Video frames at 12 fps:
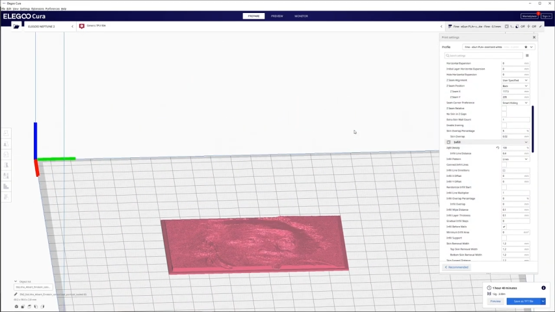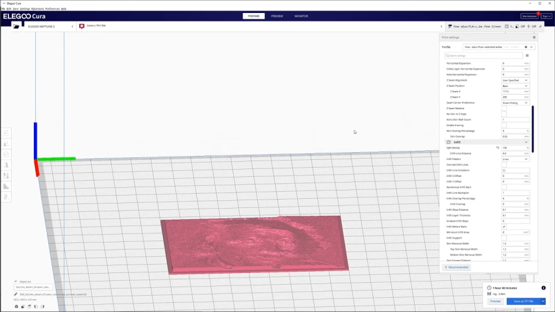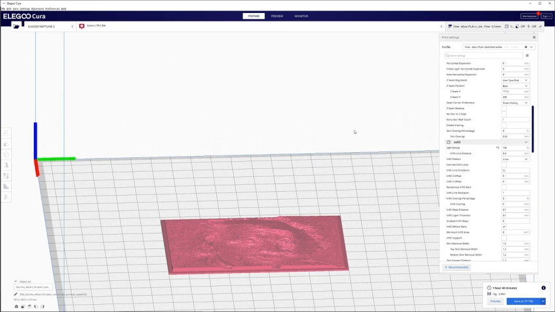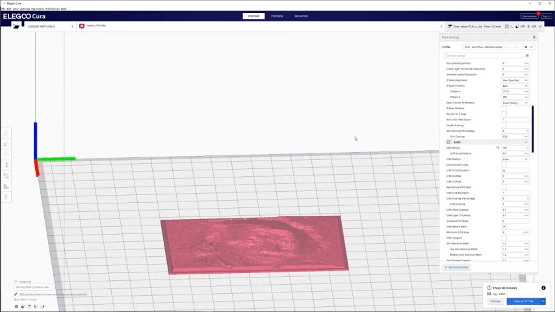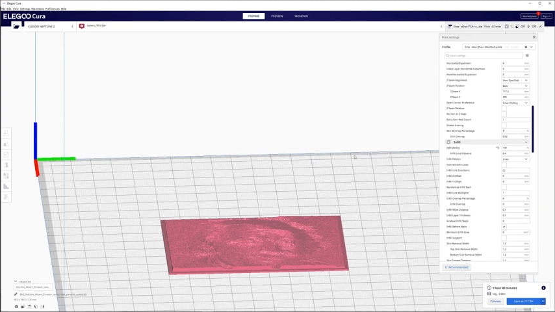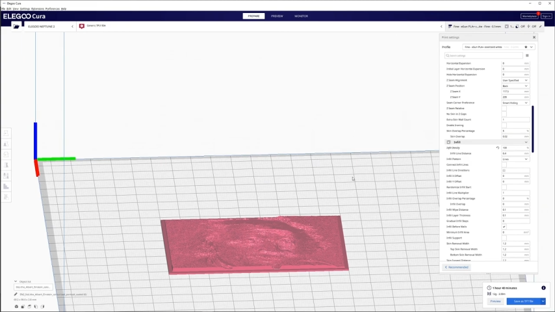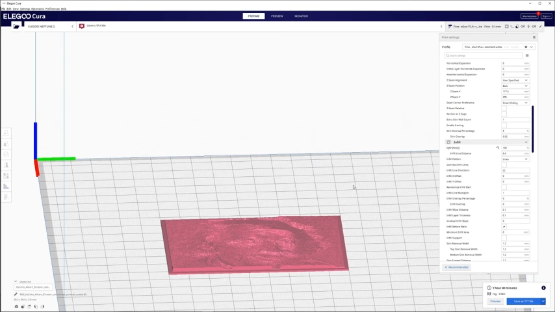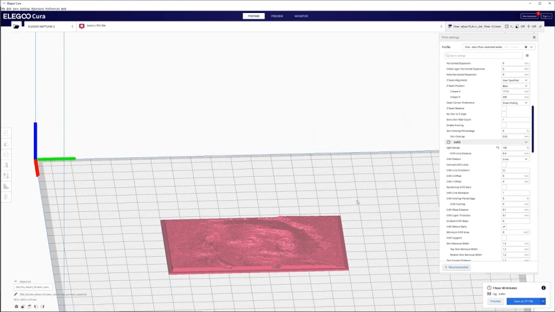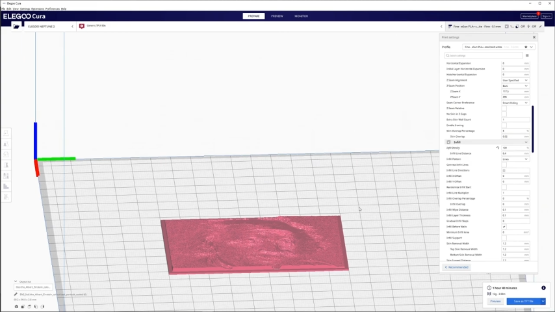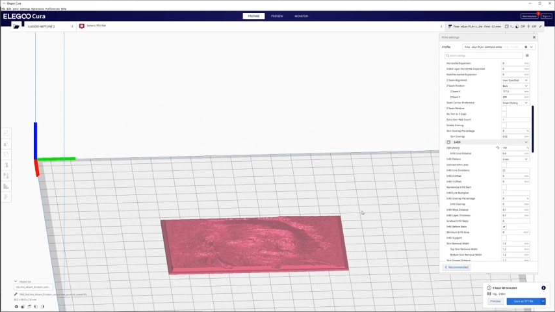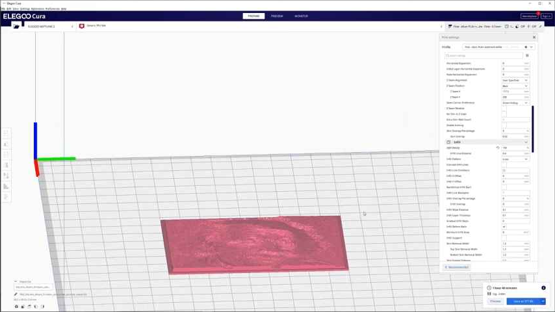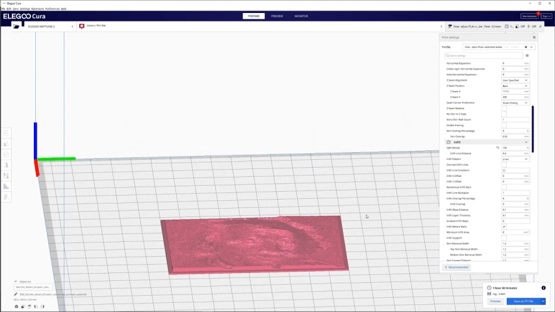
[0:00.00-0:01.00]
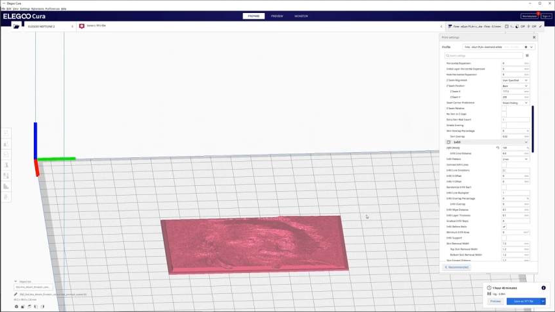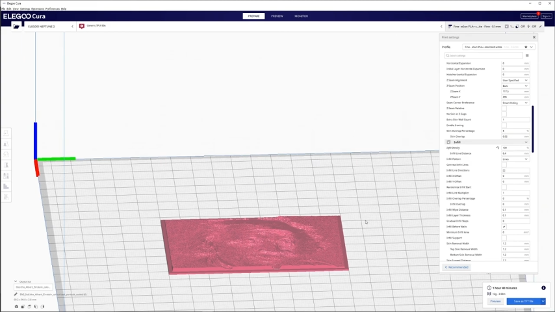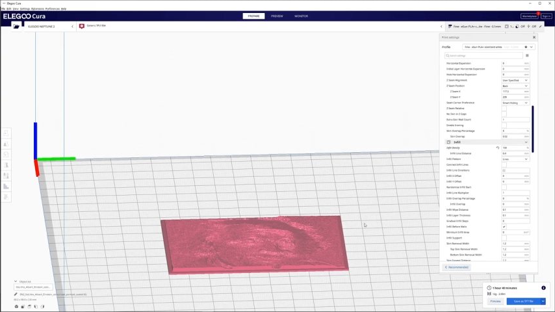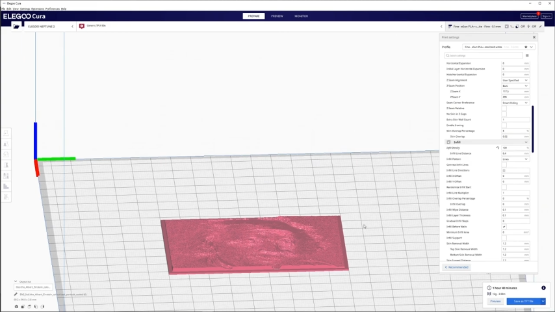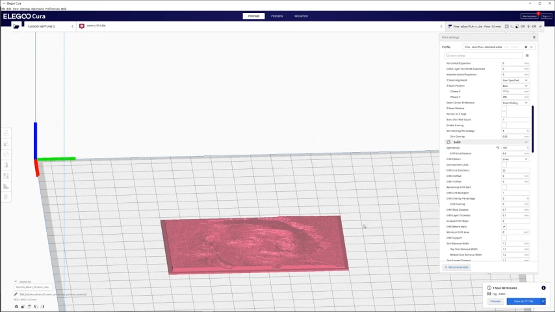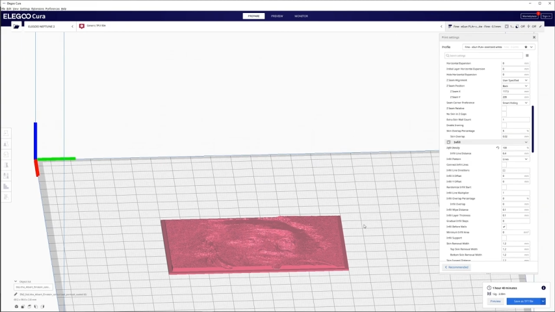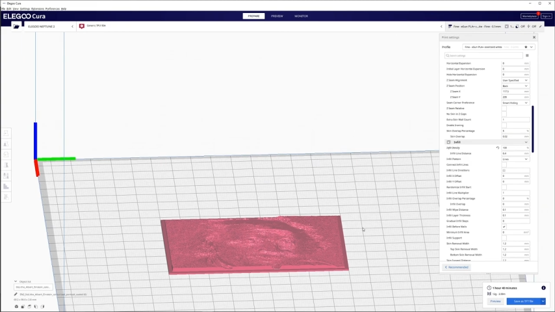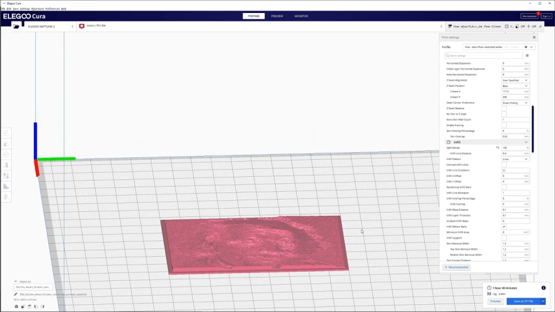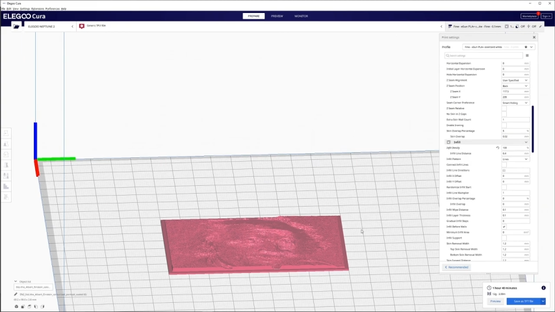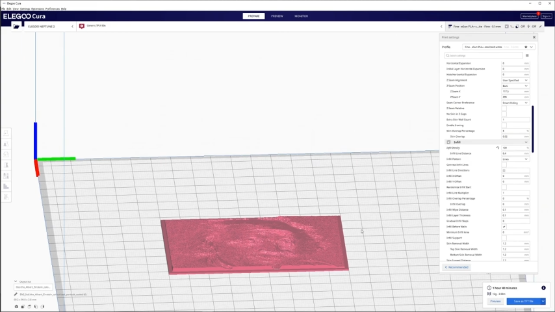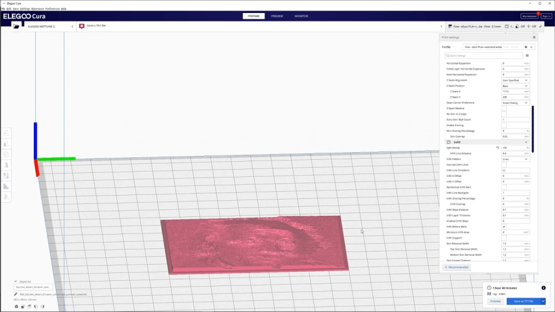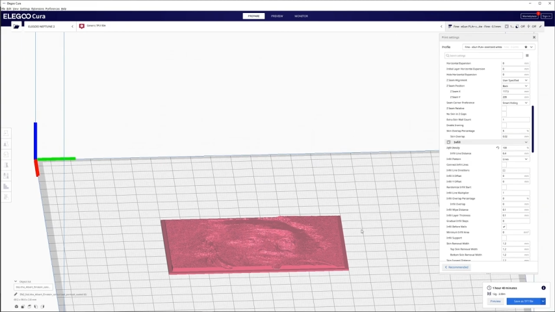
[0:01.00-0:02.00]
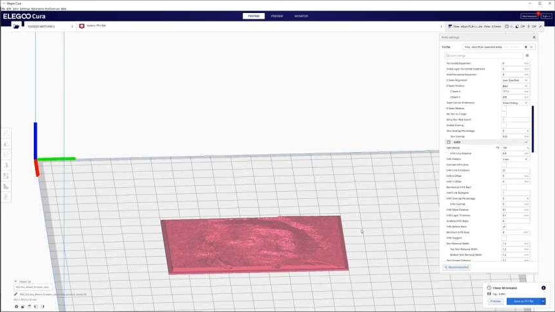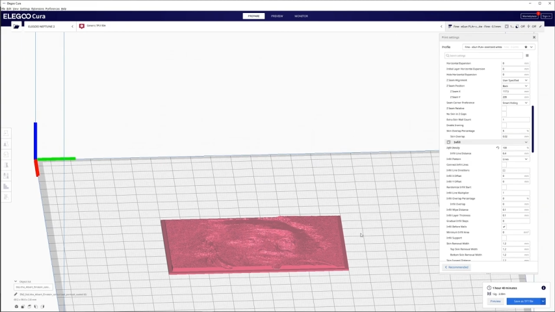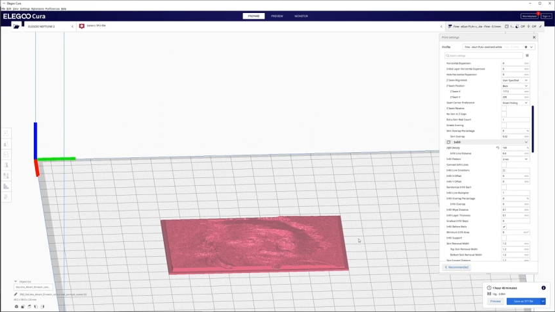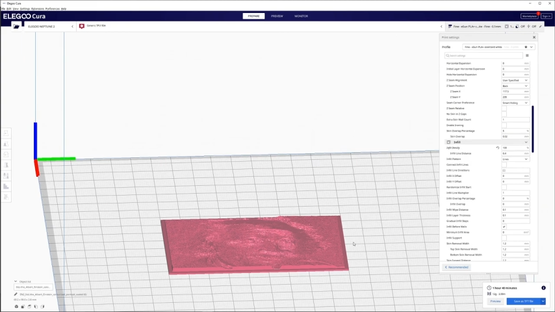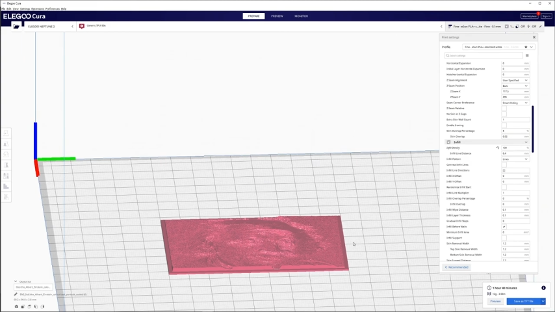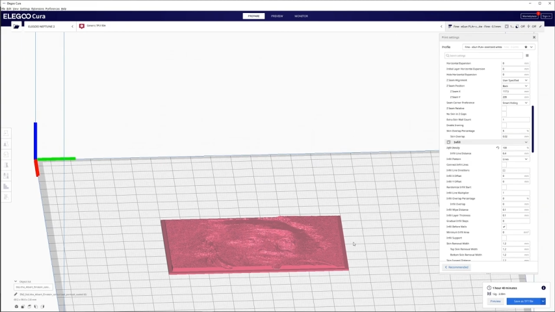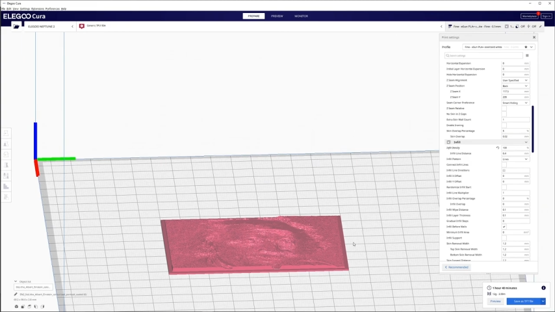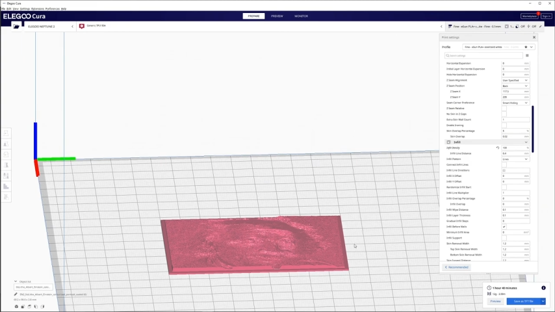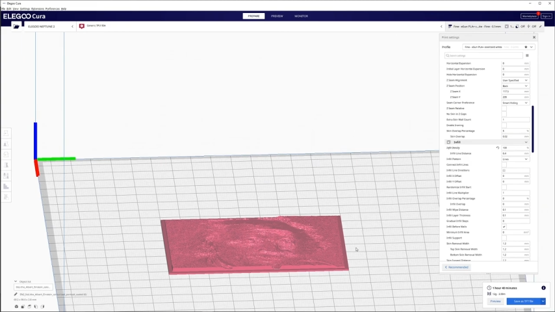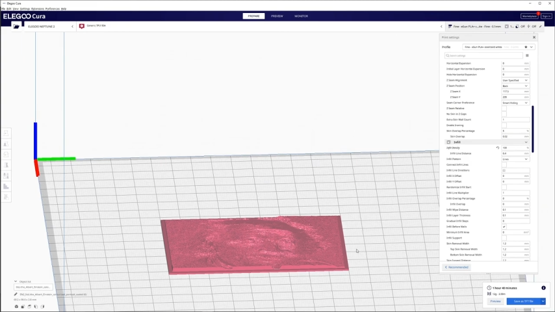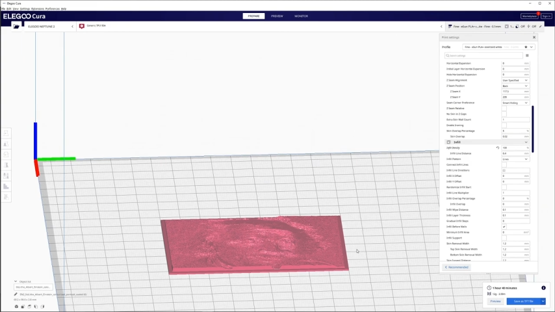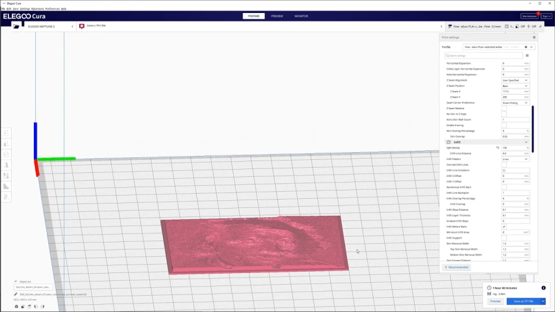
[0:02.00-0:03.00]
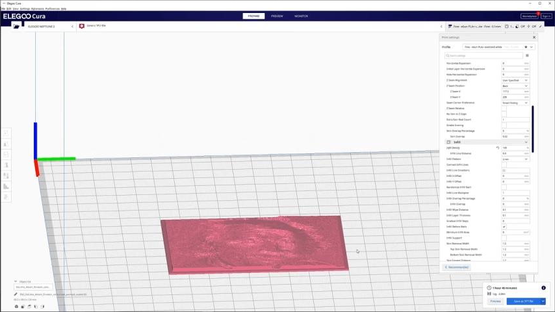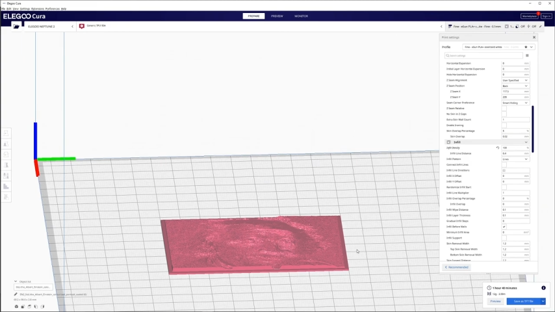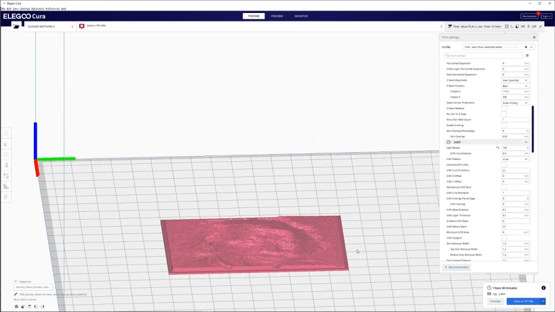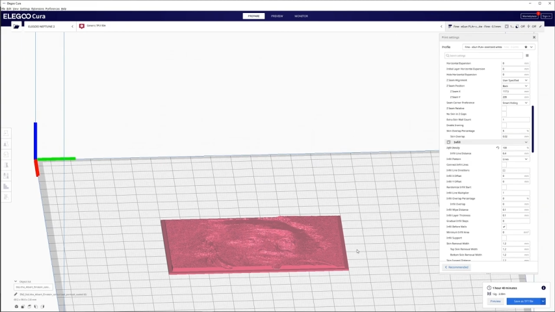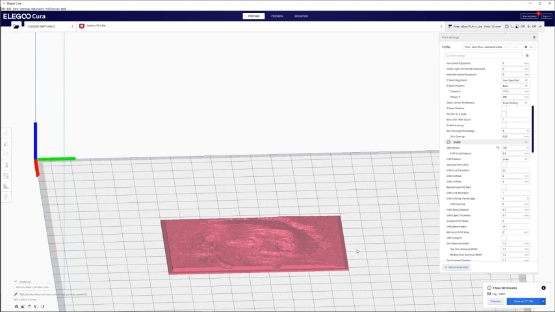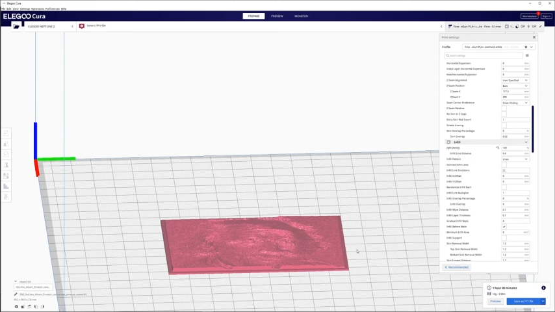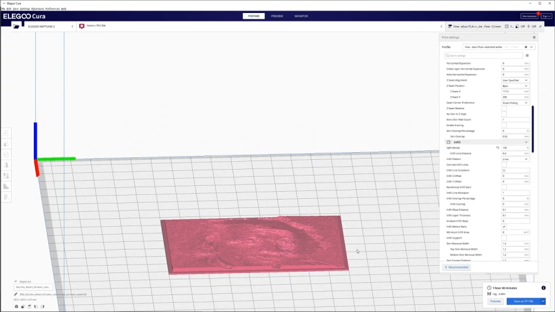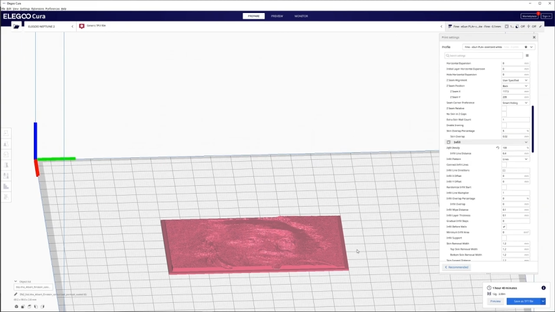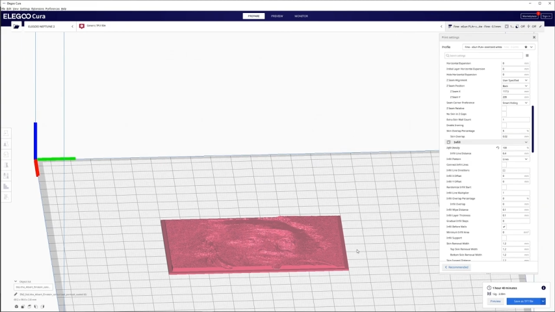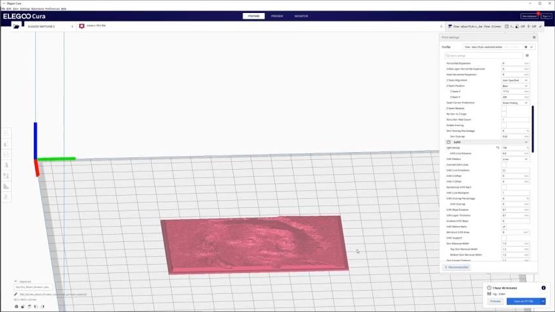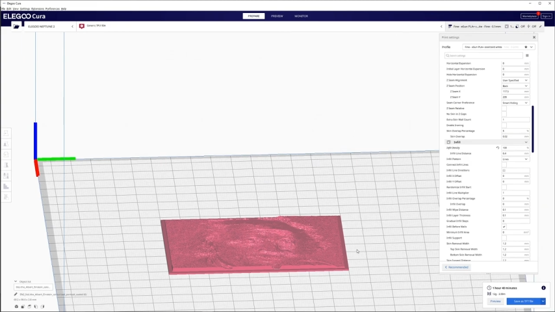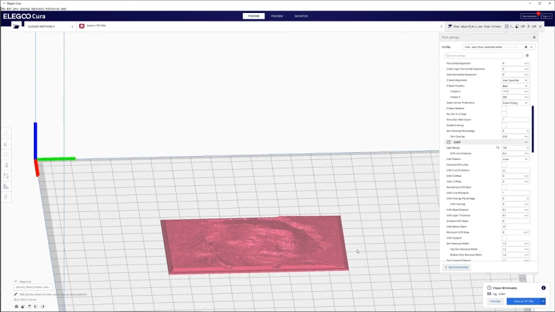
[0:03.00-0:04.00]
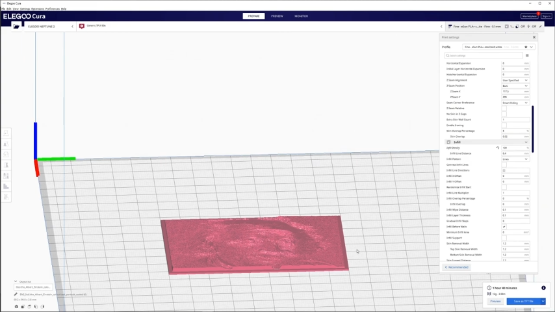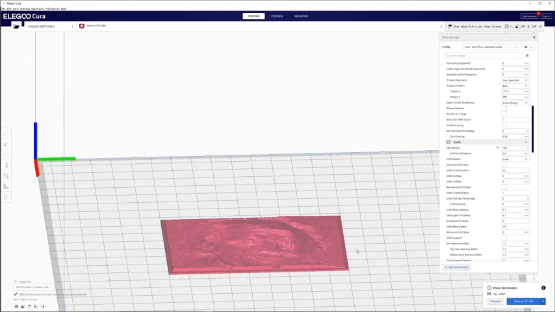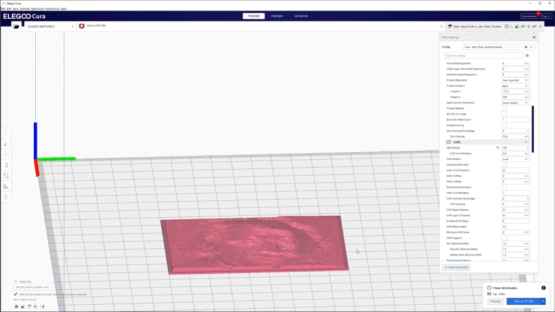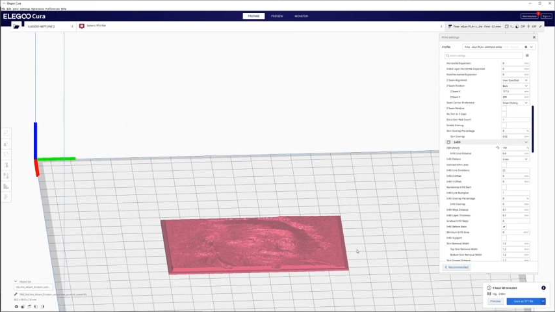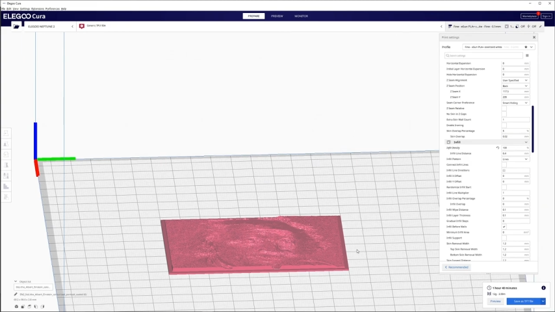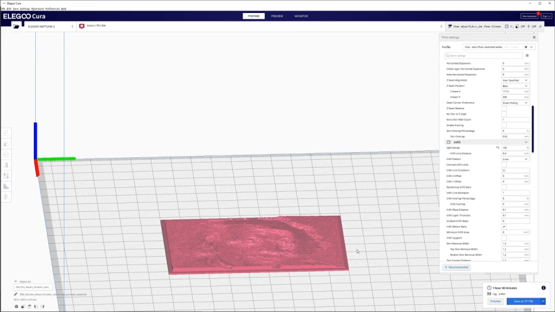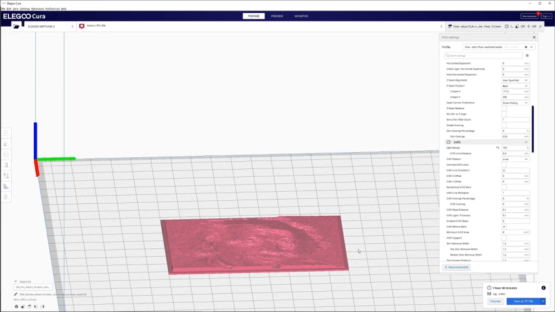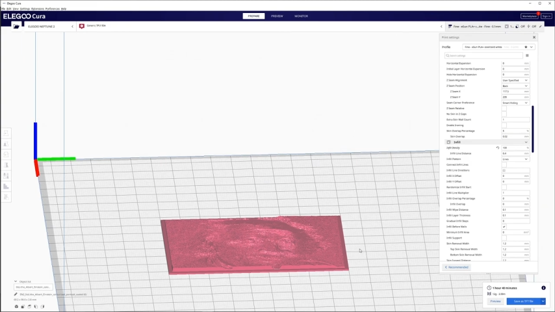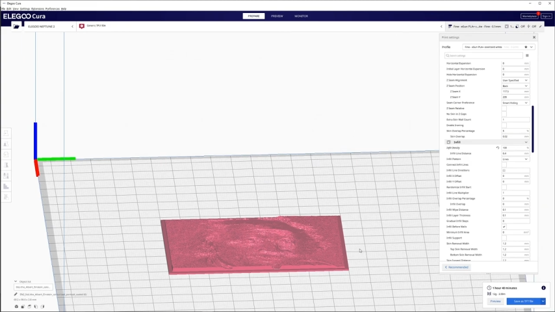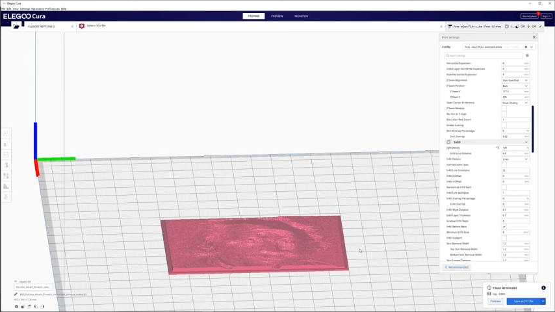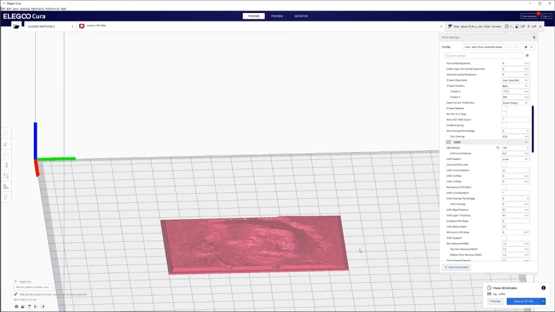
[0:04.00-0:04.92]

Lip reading: No face is visible, so there are no lips to read.